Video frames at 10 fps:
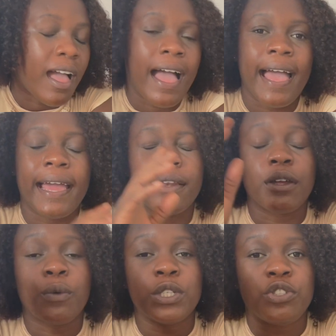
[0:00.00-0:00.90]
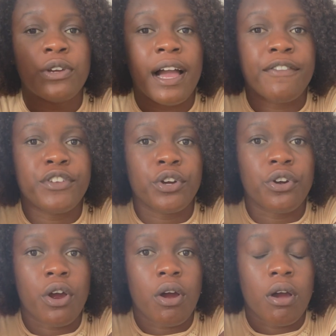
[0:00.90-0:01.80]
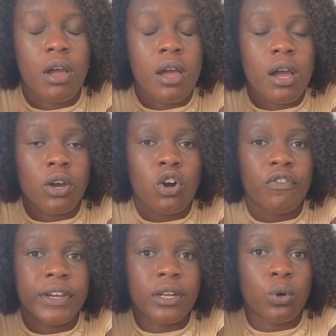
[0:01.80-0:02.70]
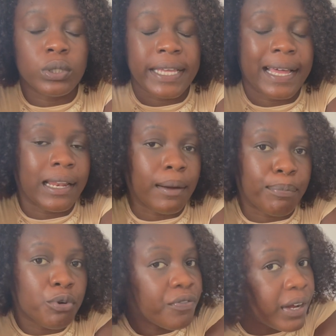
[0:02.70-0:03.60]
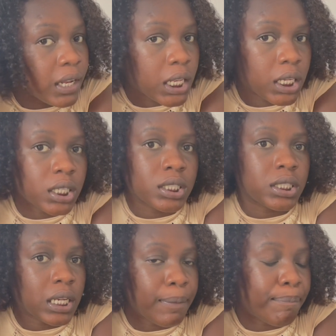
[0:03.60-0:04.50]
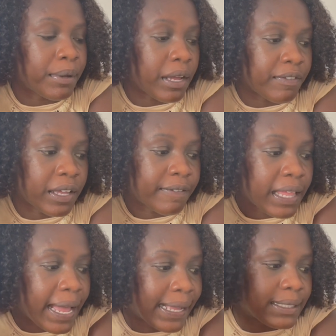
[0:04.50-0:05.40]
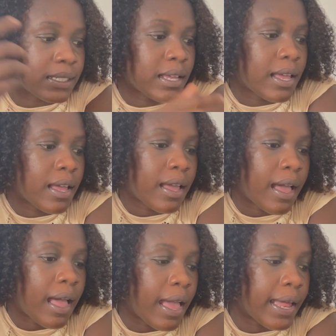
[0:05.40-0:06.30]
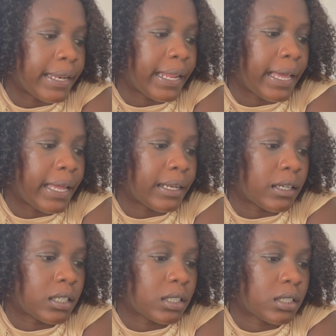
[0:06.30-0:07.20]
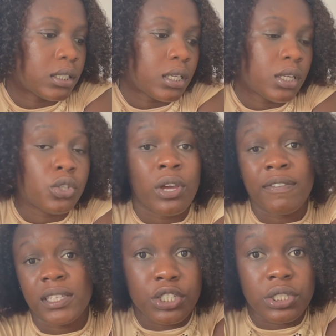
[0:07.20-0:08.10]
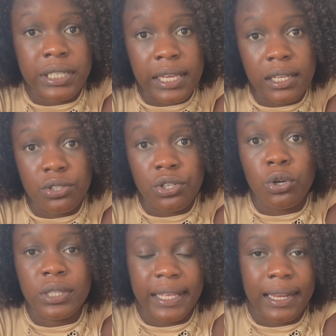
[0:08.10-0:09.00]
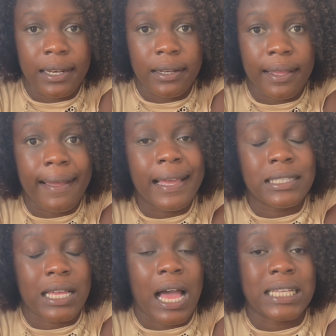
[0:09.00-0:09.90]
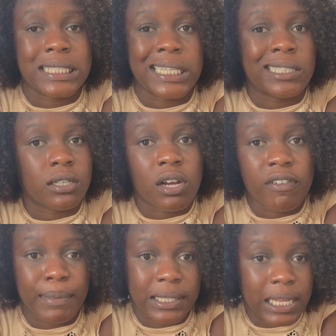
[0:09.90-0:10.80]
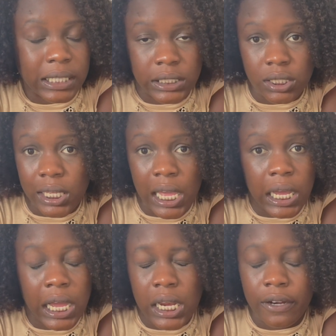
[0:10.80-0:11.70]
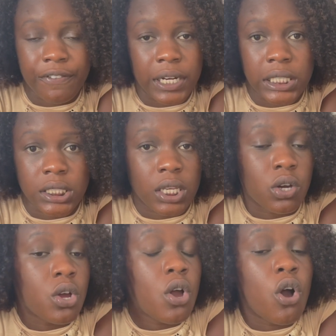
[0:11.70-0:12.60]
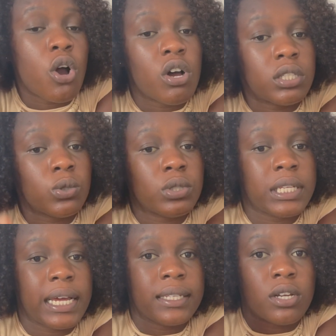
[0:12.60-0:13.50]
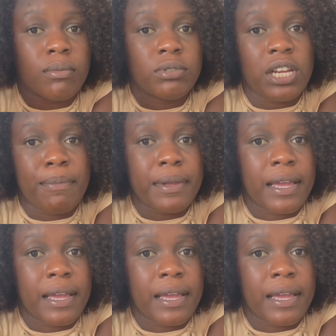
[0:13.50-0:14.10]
And once you have your COVID hotel approval slip, you have to have that. And then you have to, you're taken to your hotel is the government taxi. You can't call your friend and say, "Oh, Susan, come drop me